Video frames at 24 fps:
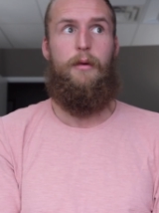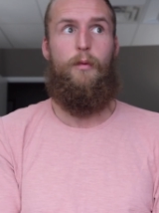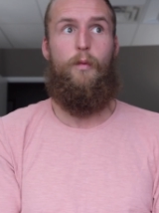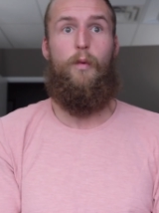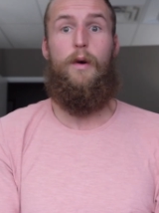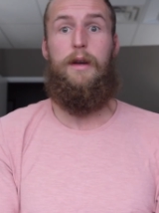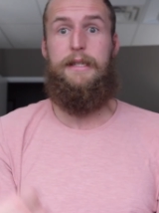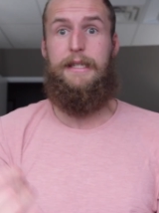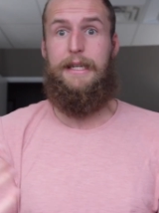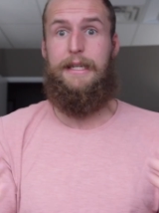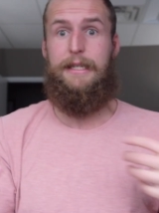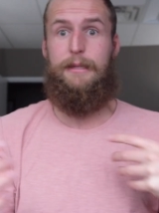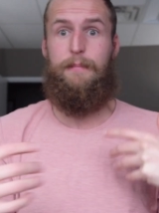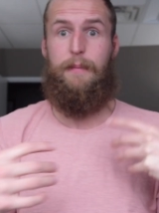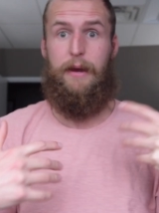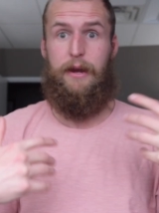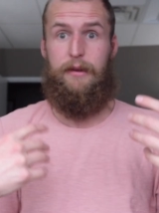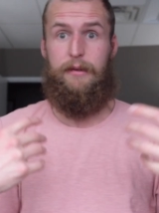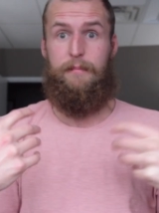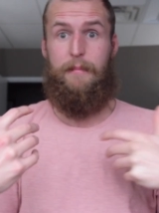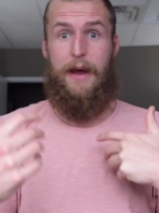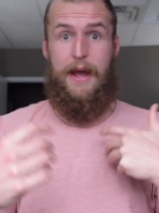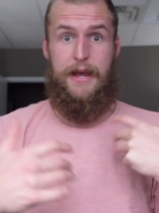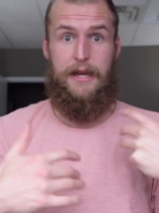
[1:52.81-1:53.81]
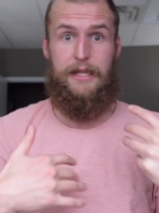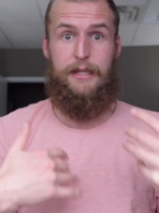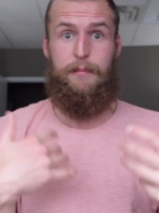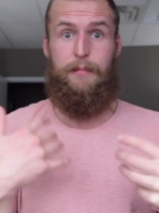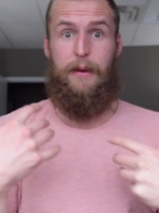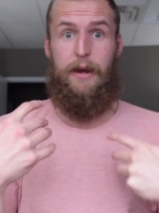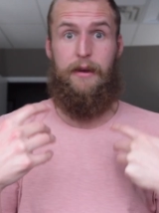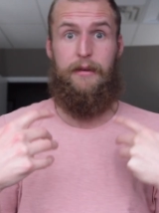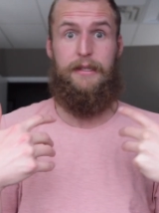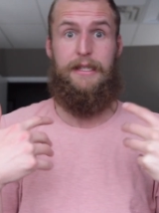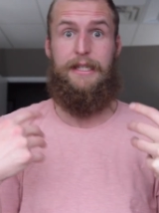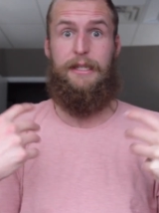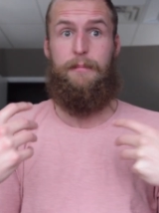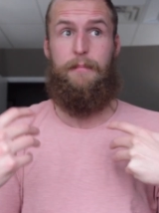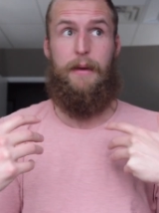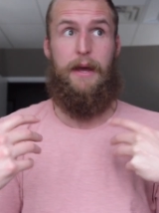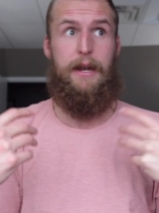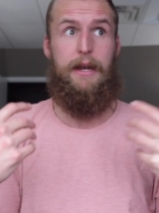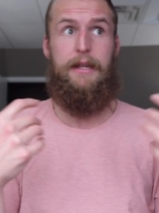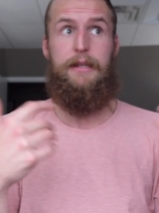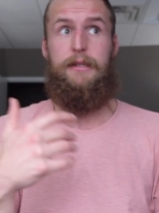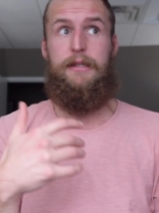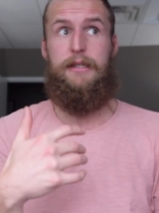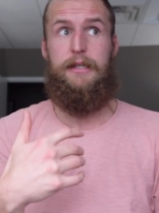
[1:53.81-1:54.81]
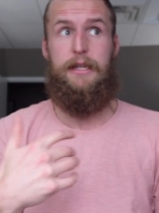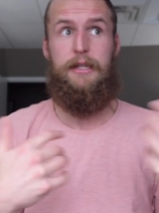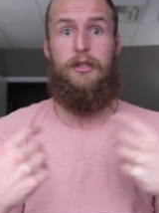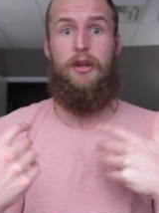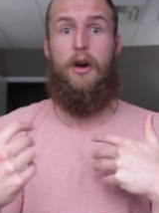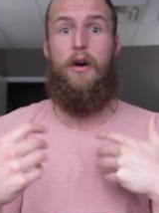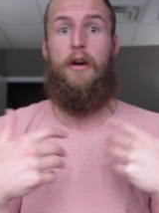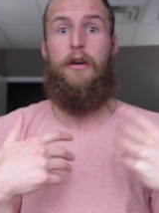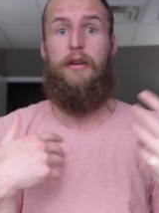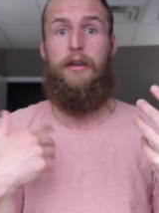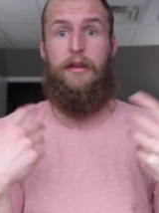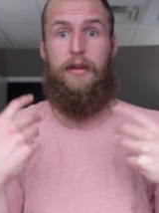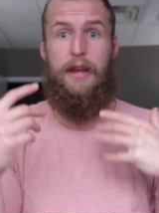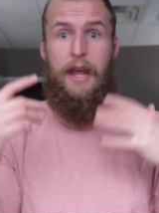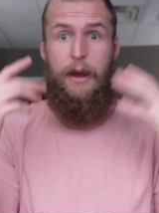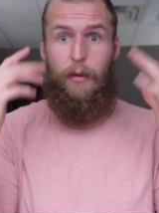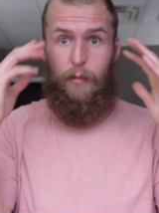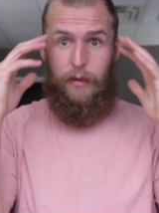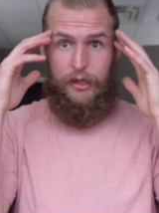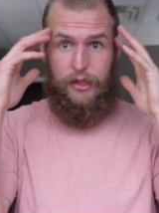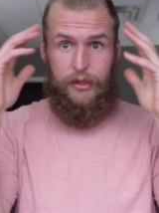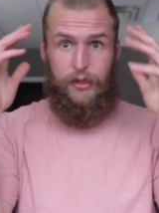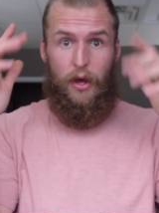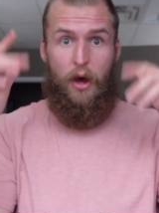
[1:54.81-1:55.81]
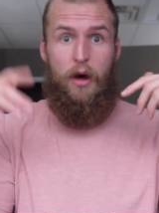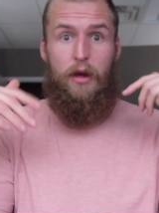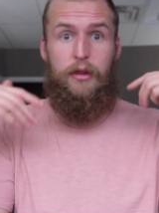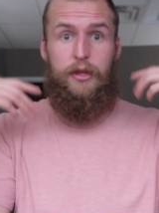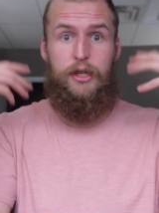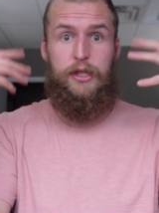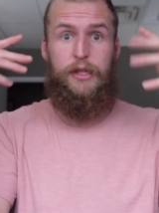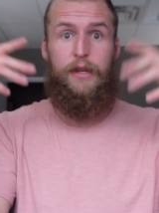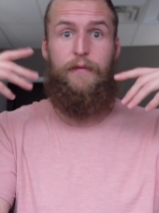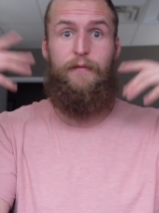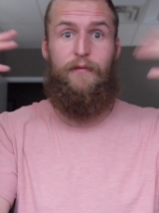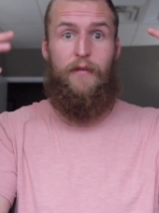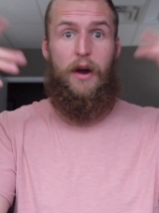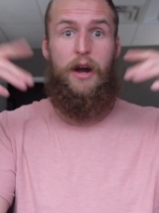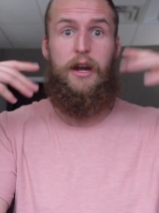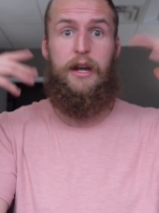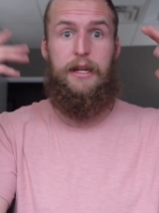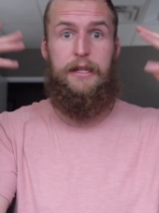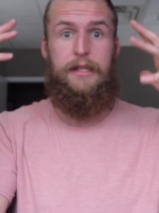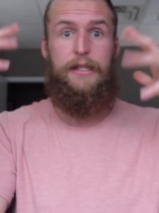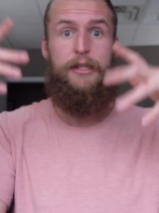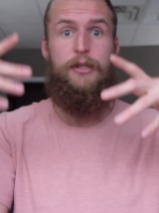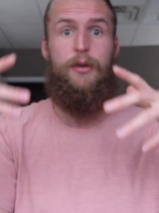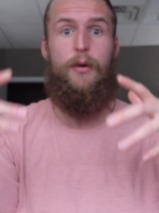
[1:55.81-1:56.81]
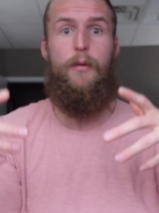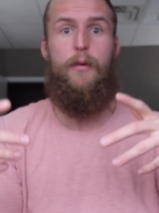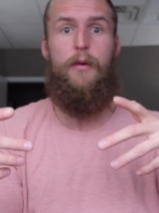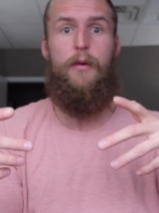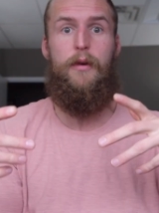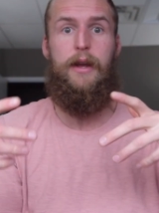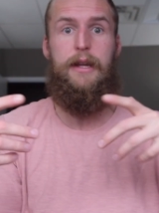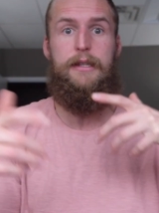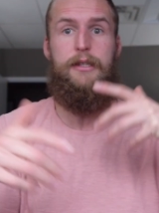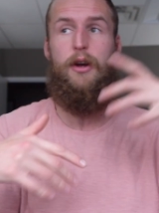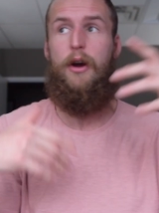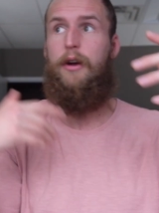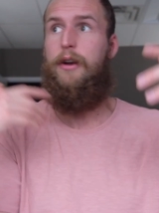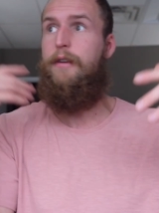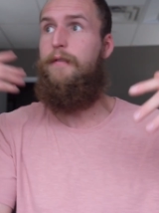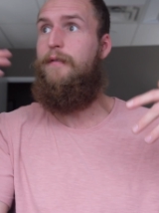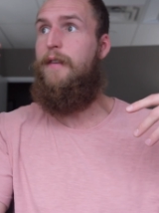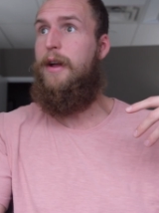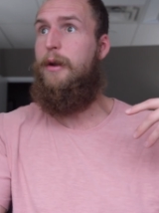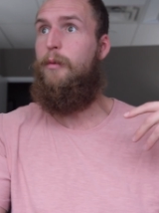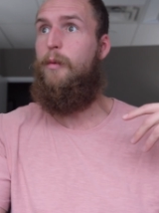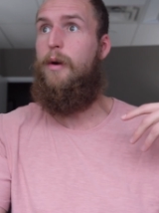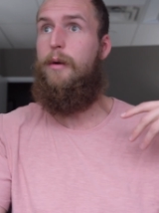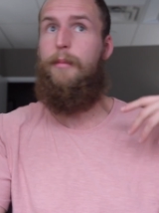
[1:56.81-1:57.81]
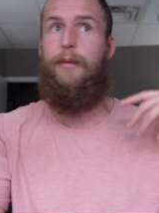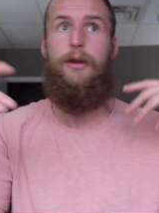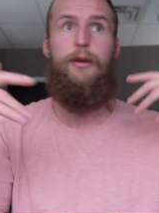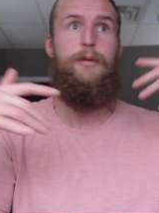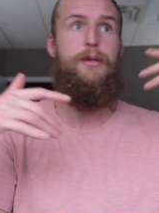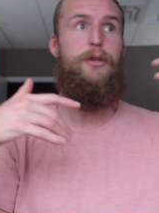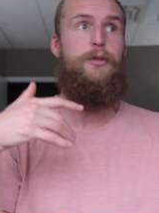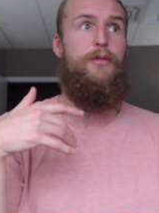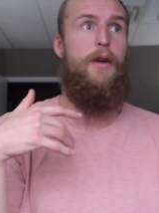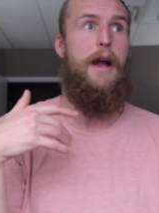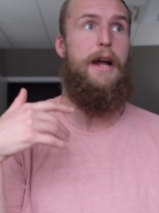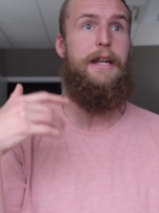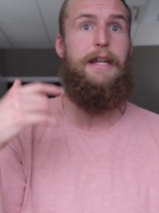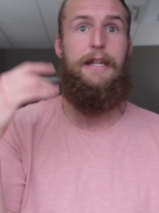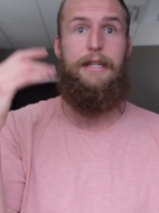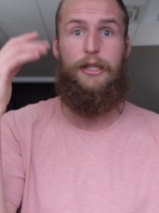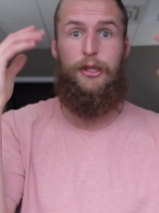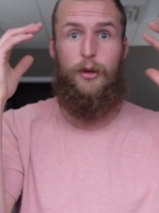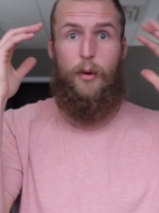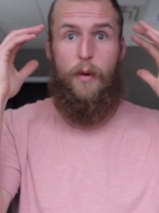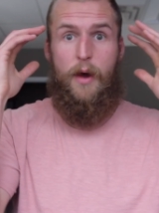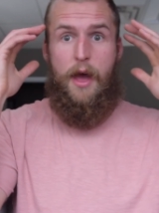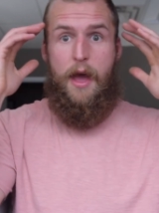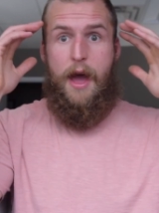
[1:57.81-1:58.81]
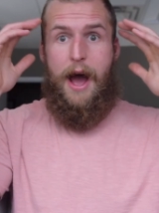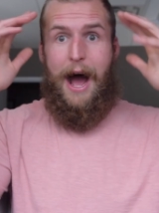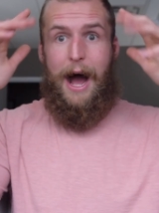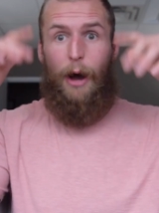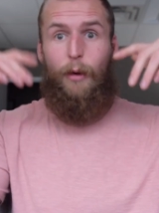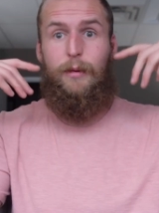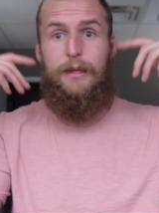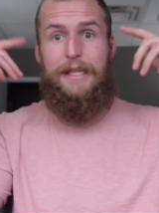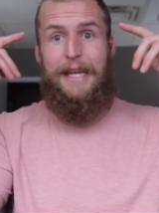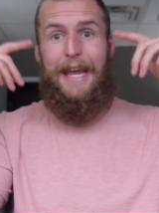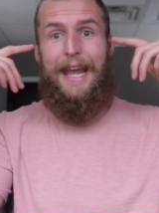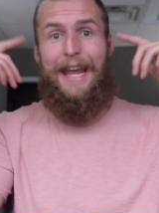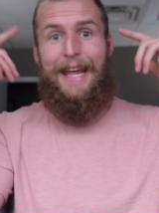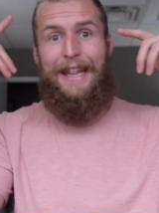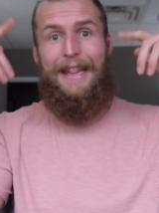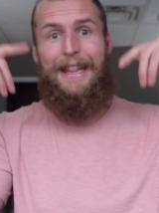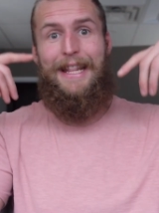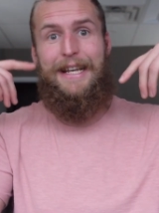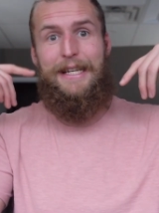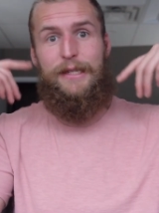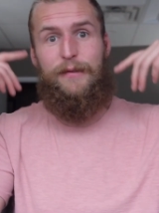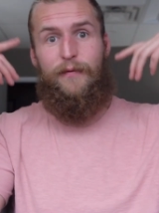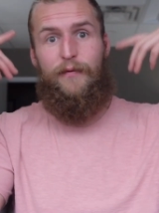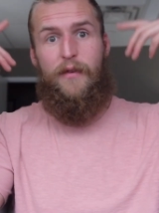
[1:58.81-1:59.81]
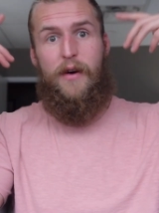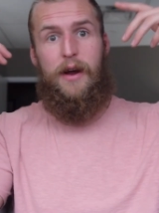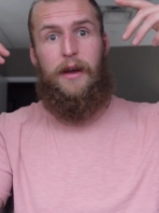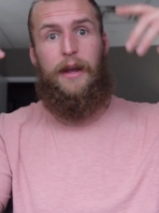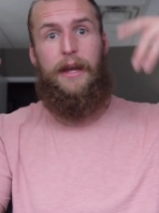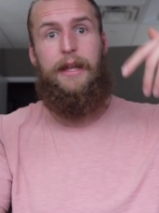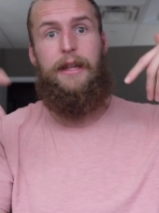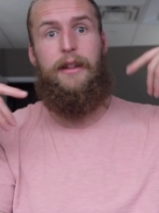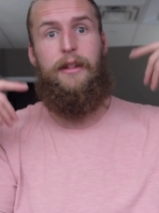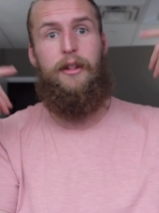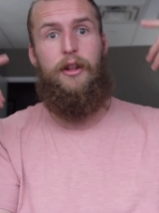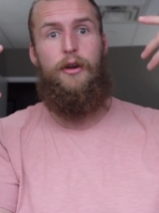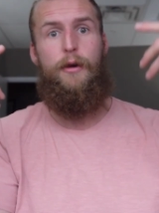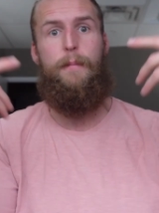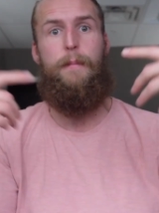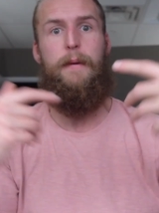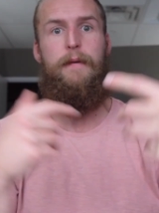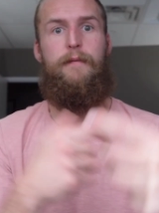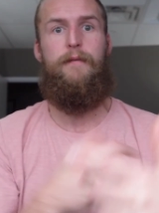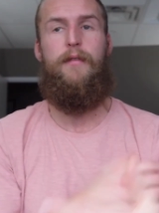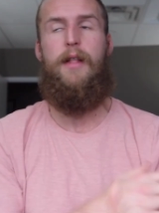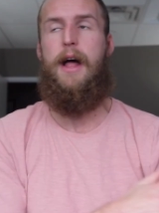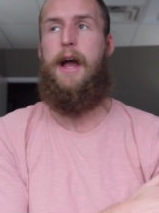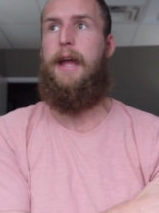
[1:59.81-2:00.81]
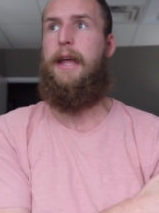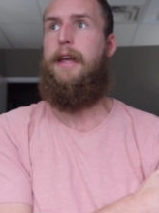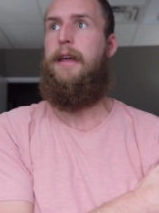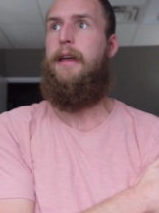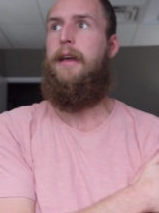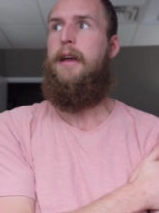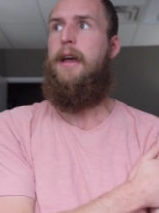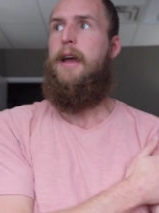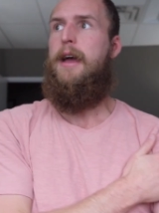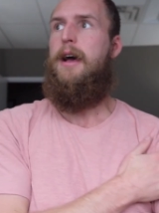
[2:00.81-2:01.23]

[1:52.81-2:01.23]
was experience my experience has been it's it's hard to date which is all just a fucking story it's hard to find a woman who's attracted so i was in this fucking loop of like